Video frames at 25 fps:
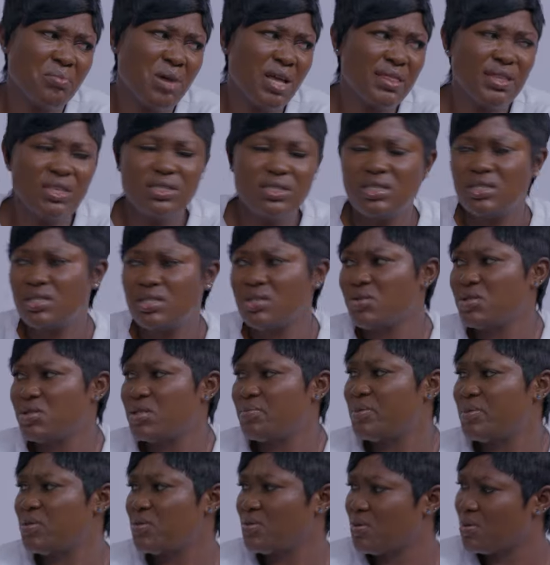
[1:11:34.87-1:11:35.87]
manage this
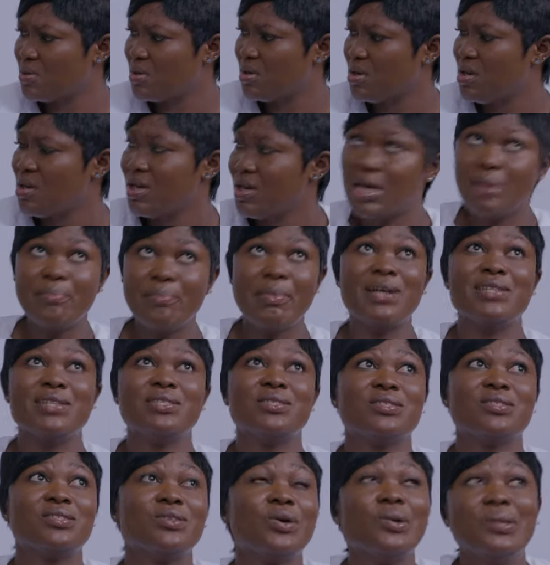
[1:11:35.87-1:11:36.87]
hospital. Okay. He might
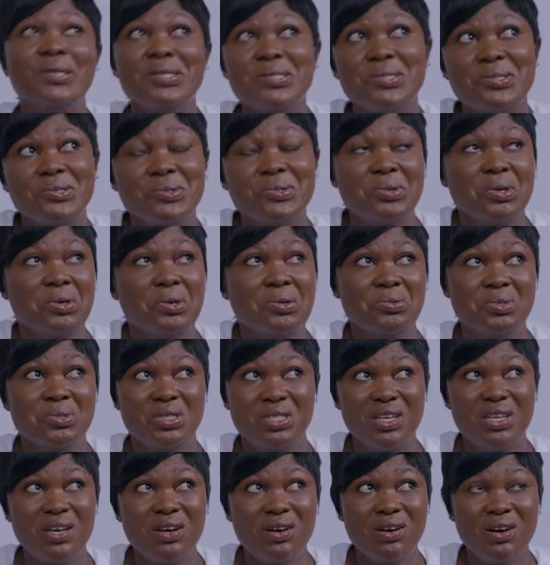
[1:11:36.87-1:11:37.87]
turn it to a
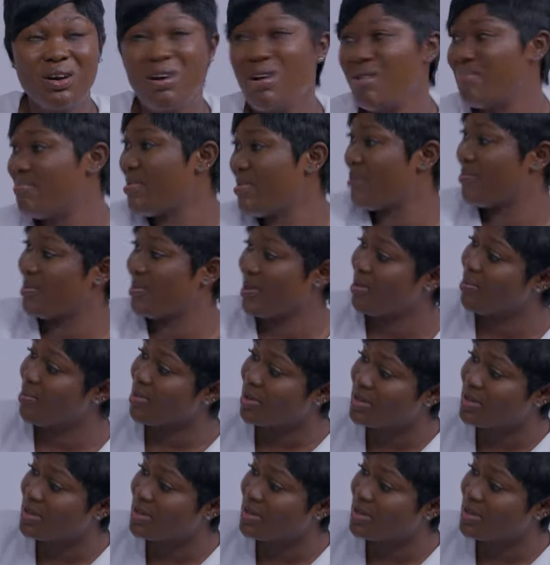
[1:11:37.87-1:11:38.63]
hotel or maybe a